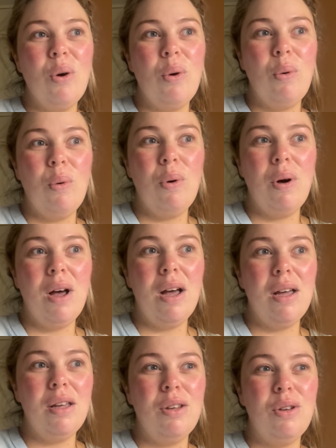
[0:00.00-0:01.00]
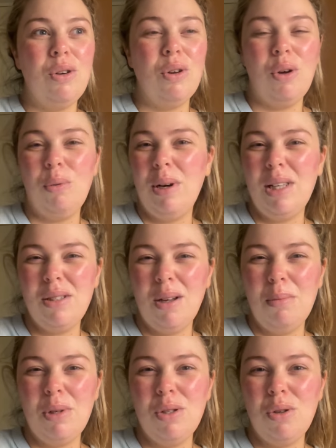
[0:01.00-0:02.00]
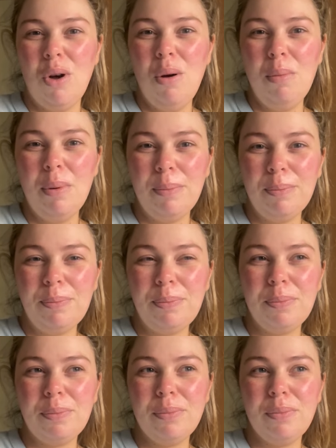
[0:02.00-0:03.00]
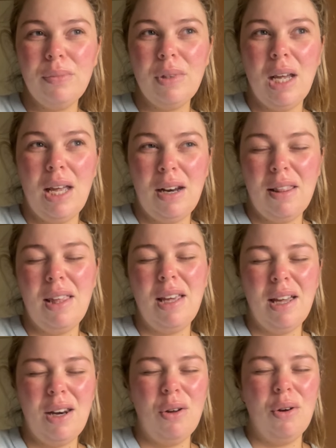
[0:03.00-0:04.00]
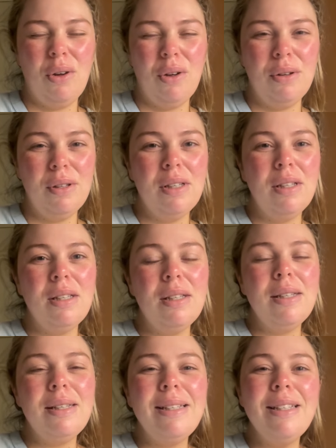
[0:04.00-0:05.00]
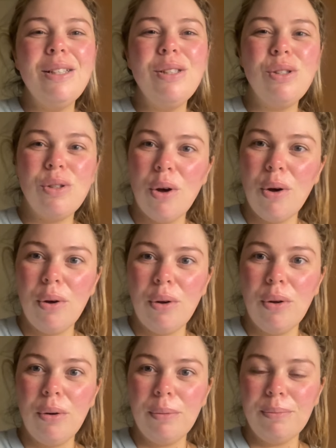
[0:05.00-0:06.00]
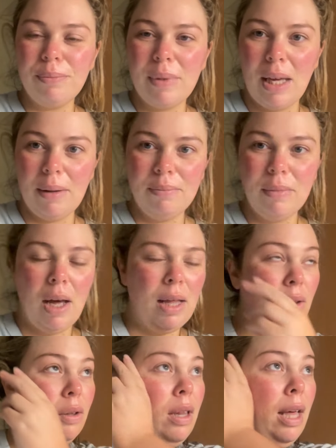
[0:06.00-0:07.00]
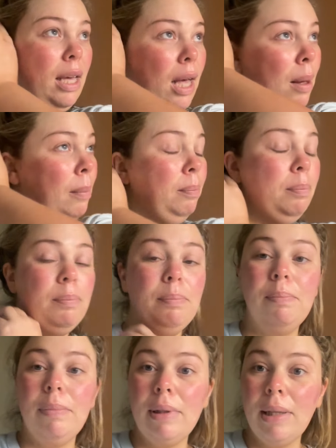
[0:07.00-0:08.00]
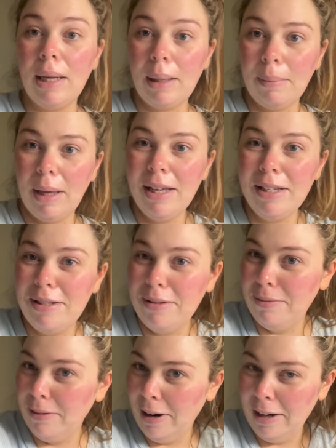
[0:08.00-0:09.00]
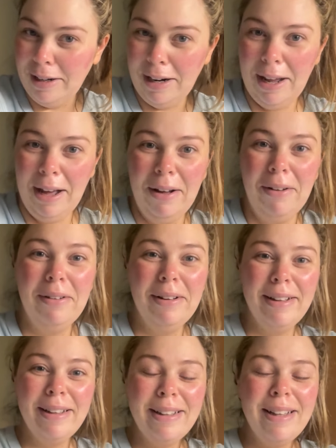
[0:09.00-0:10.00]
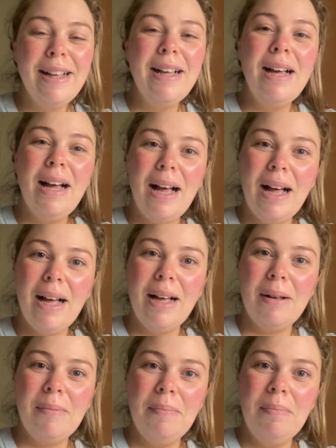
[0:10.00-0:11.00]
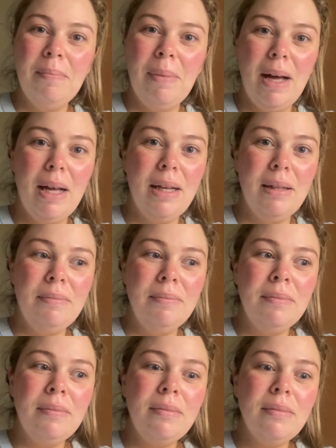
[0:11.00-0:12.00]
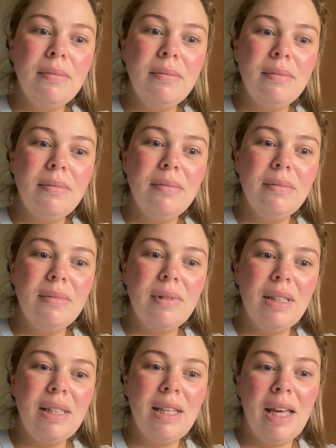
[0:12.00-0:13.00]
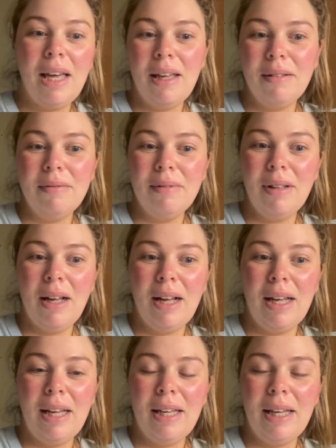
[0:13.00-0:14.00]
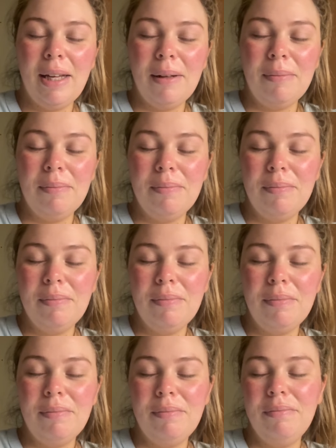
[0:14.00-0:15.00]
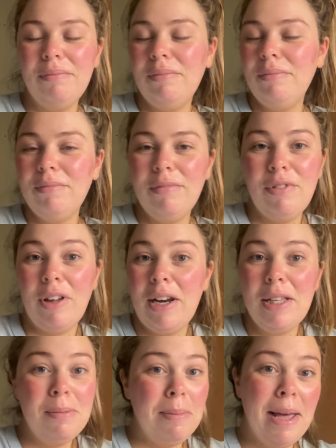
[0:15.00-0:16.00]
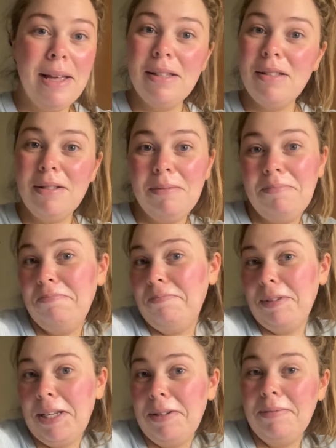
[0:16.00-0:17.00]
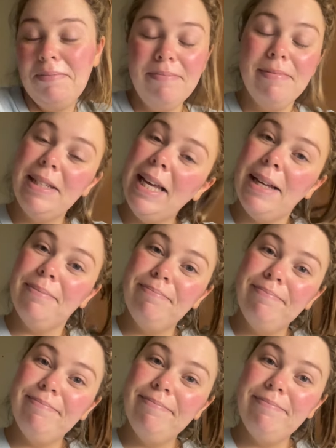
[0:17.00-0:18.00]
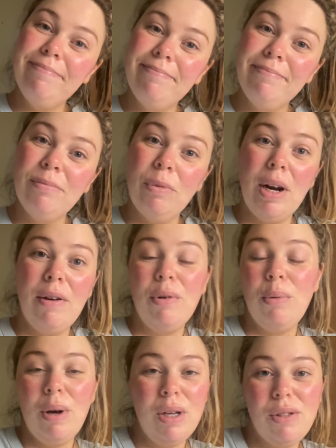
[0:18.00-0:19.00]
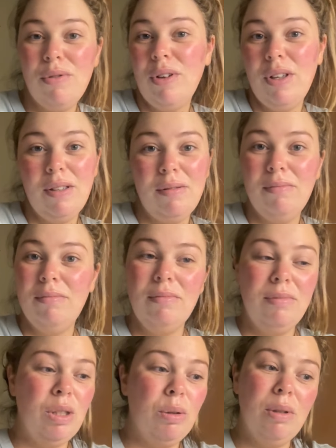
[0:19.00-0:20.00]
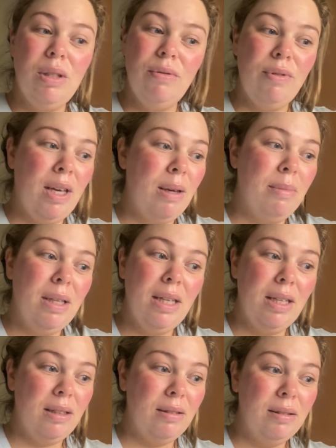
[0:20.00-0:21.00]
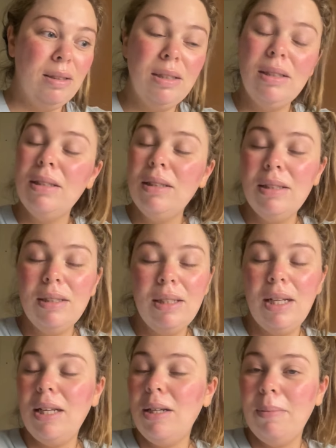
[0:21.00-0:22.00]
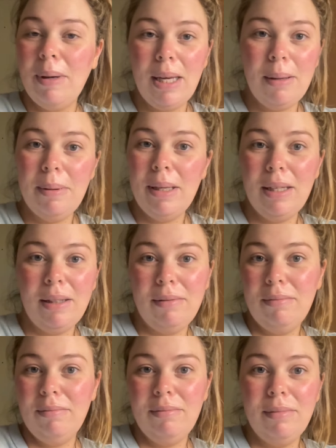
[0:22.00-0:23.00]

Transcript: or you know when it's time to stop. And I think I know. So yeah, I look like a bloody mess right now. Um, but yeah, I um, fed is best and yeah, whatever works for you and your family and and your baby and